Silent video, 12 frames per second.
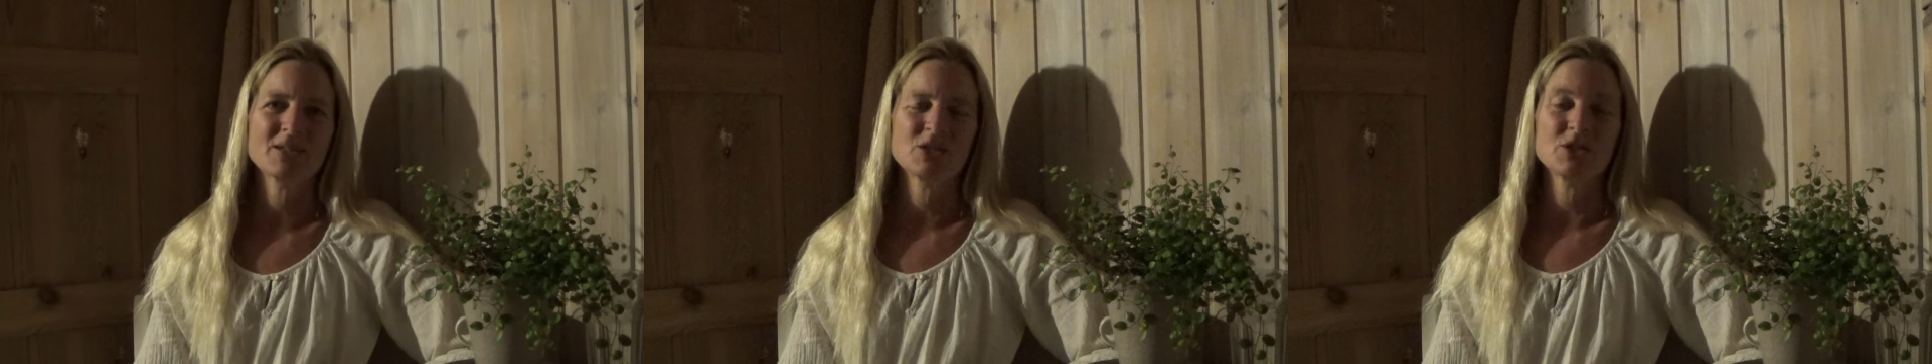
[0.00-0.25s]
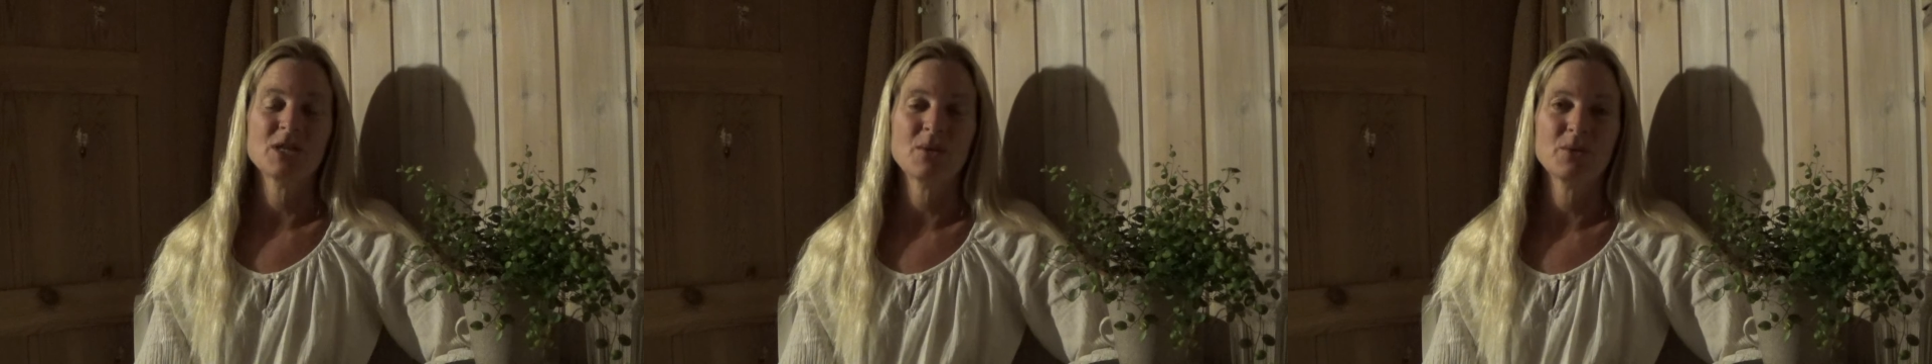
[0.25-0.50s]
to
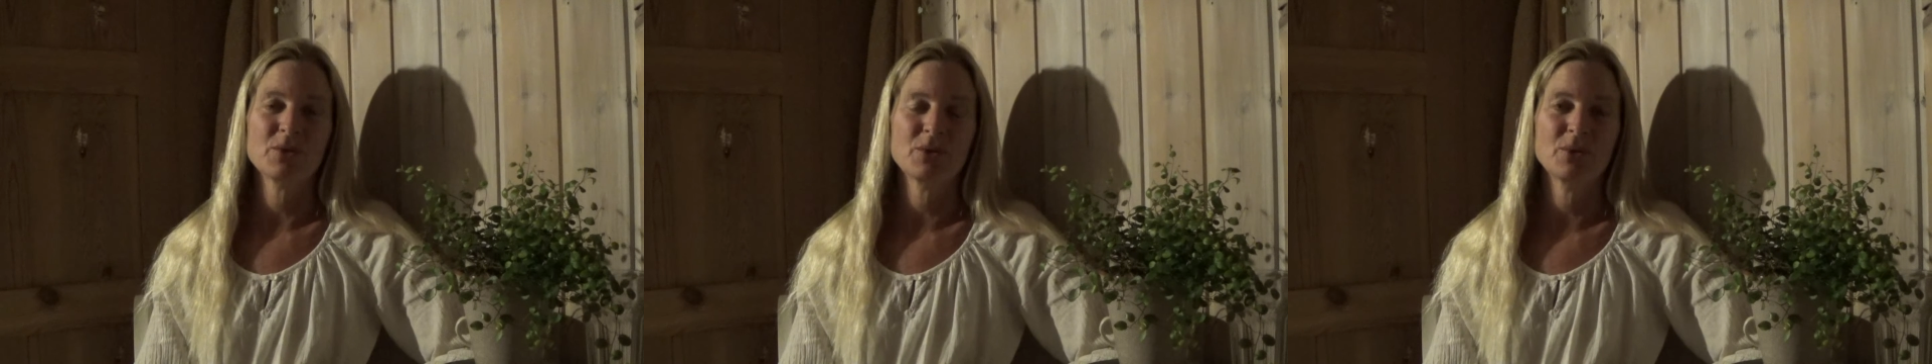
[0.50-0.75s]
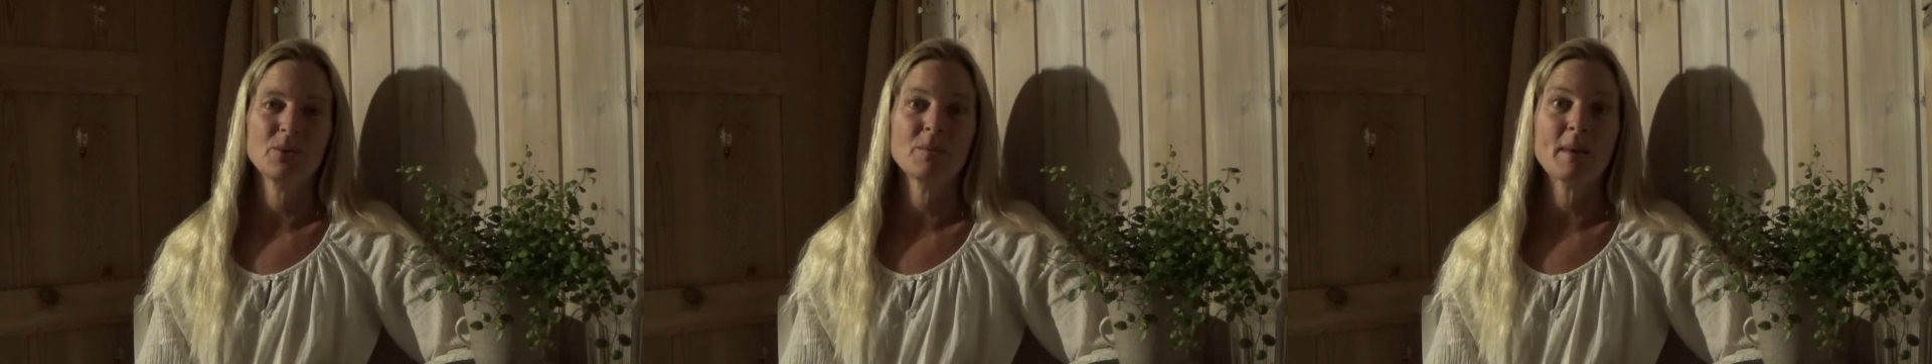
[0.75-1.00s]
share with
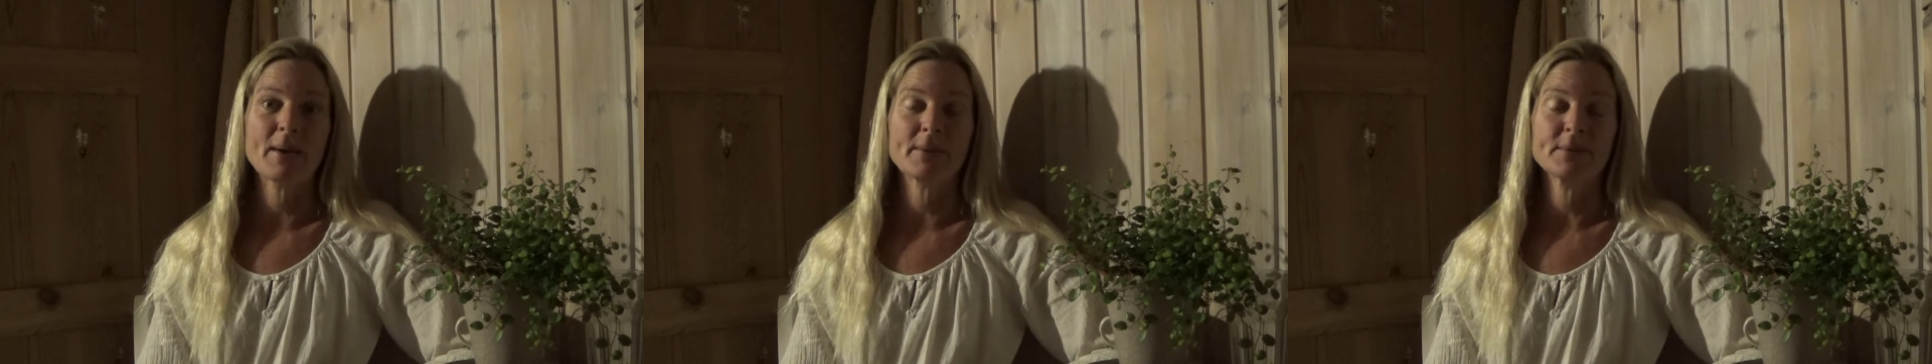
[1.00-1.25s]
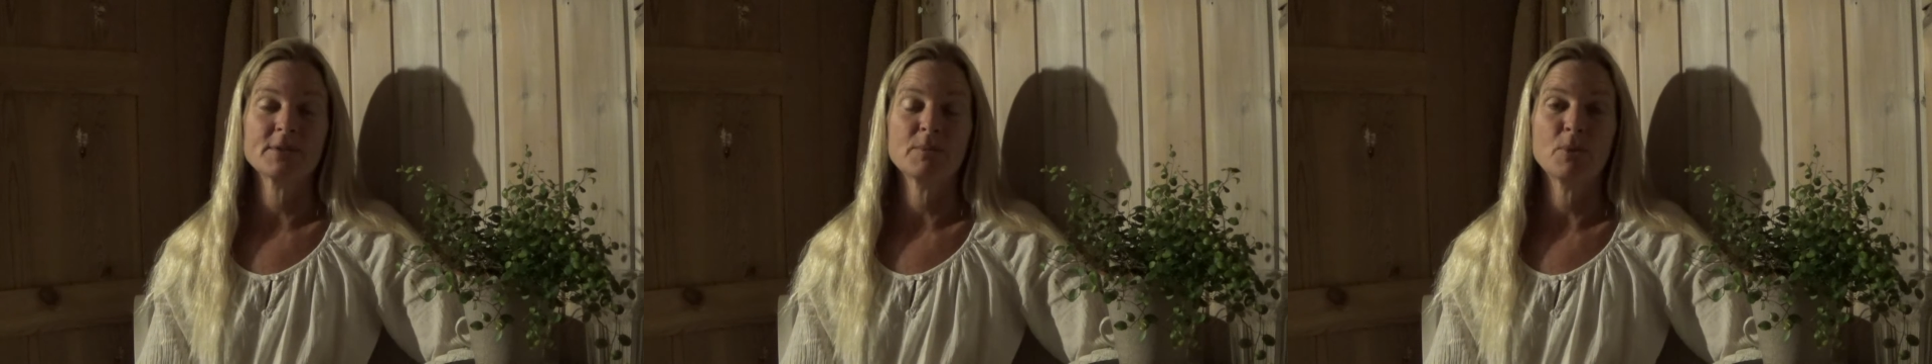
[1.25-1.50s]
you about
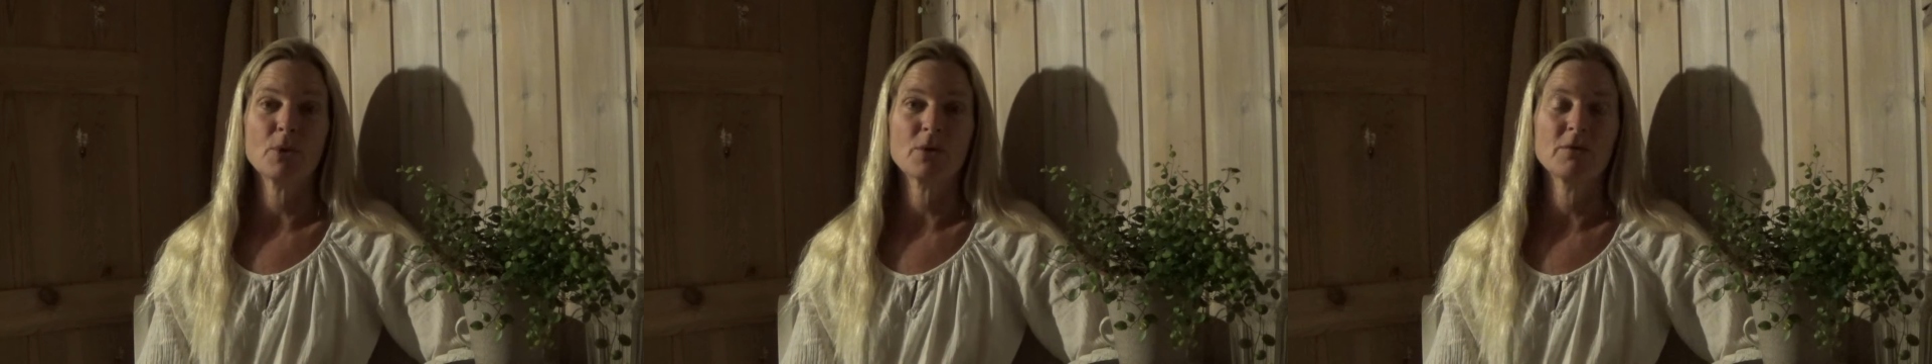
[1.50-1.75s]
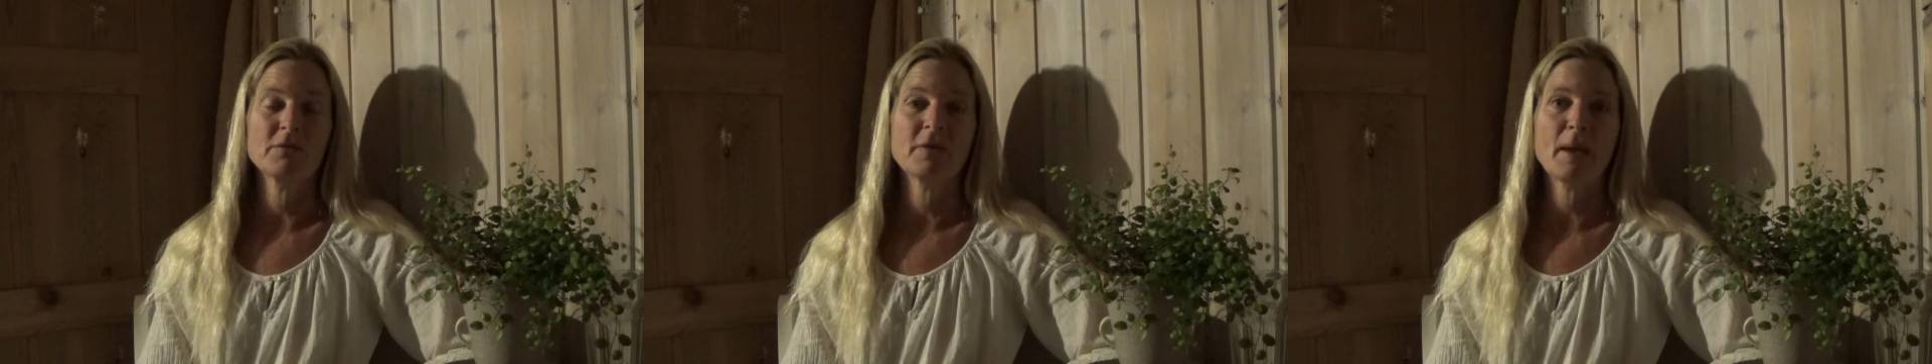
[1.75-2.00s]
the
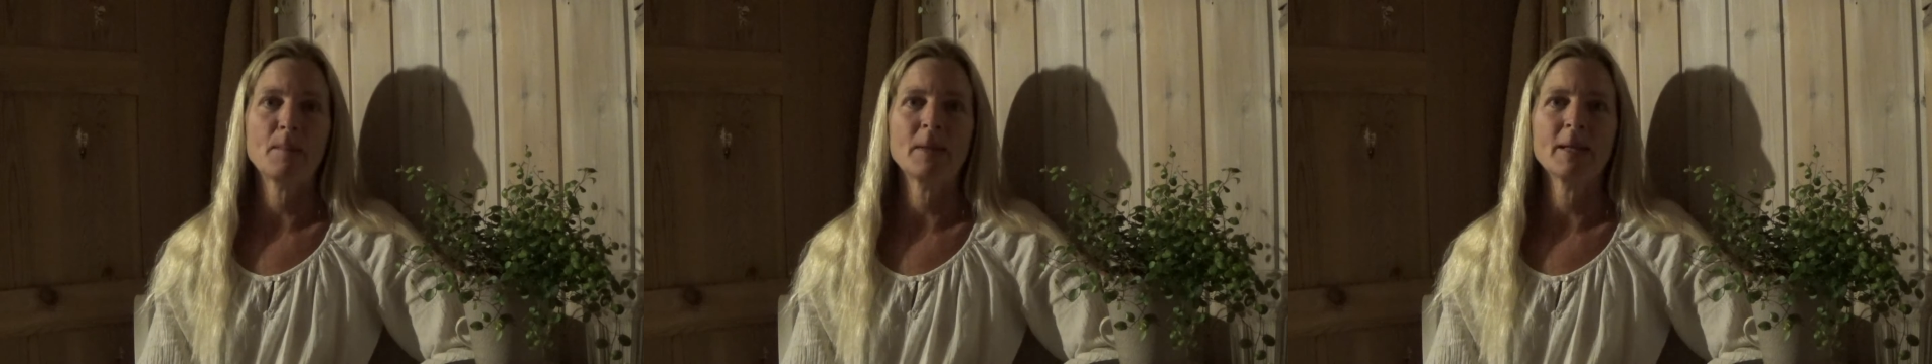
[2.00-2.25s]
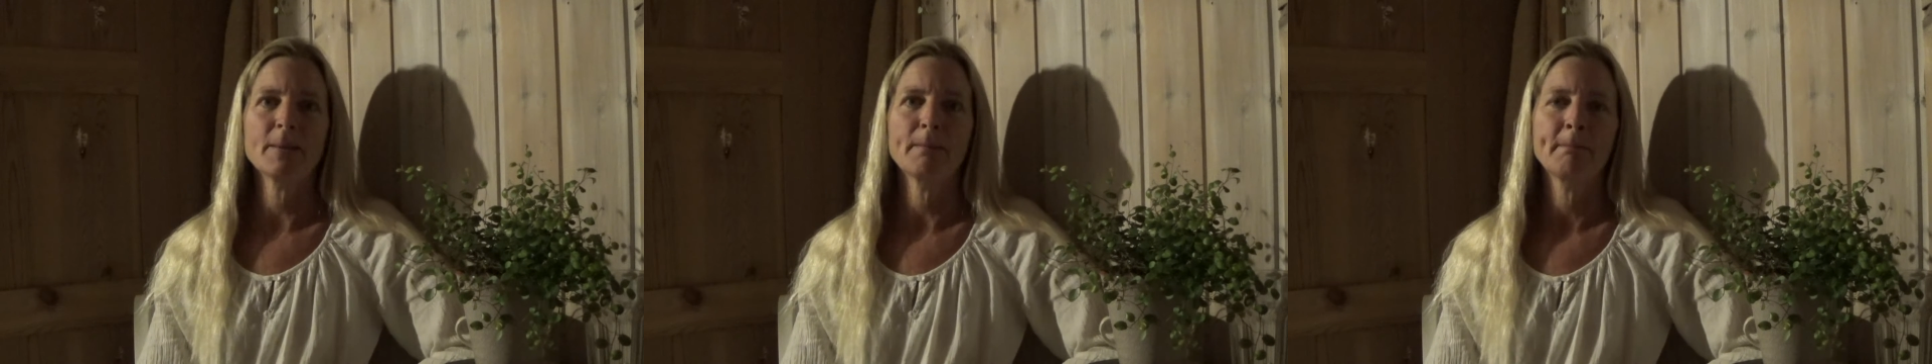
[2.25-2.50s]
broken family,